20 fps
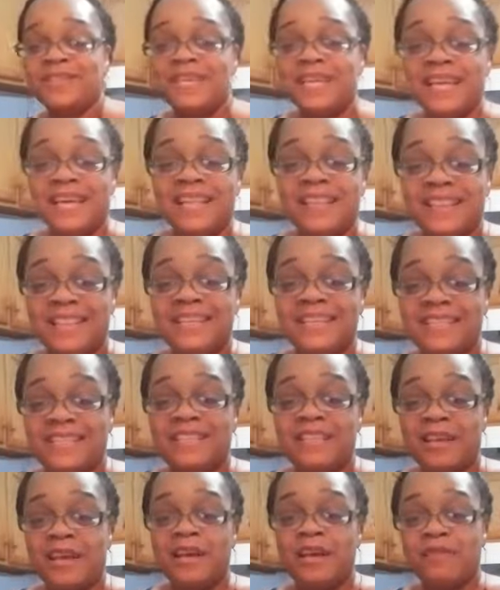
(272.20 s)
to get this
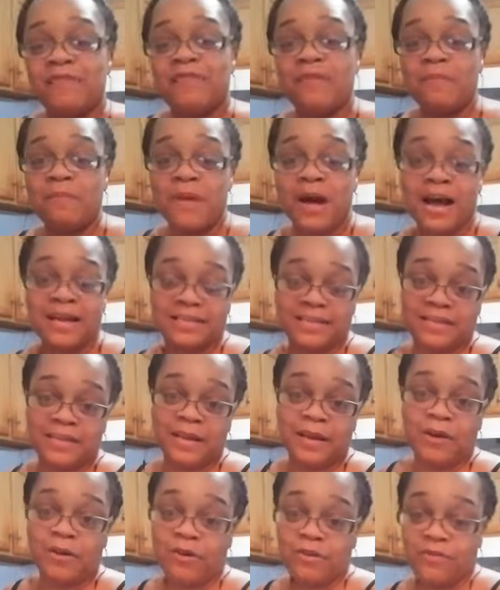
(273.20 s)
thing for
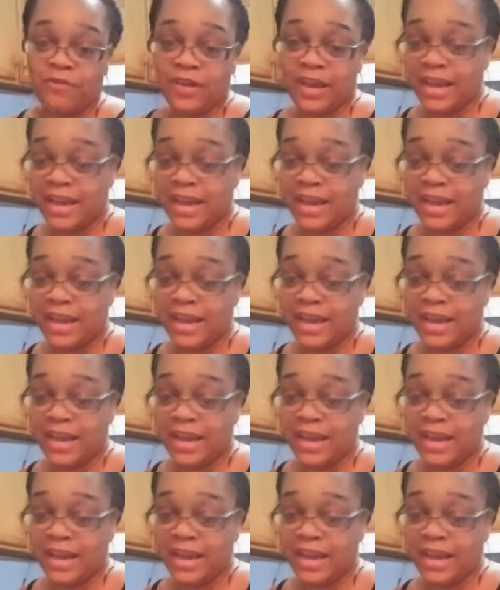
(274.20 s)
myself.